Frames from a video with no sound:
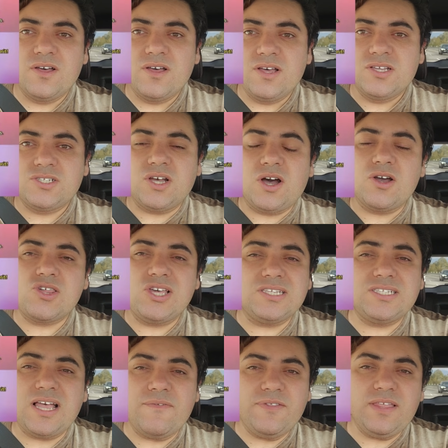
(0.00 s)
So
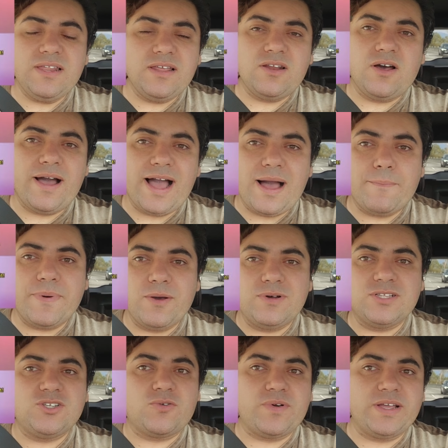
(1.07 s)
she's definitely not happy
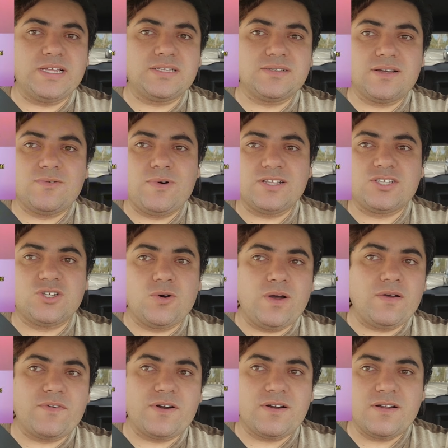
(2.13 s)
with Dorit
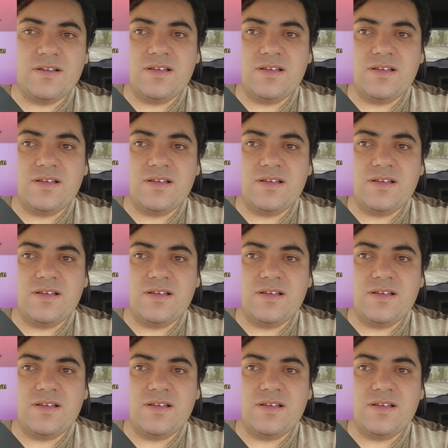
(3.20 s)
whatsoever.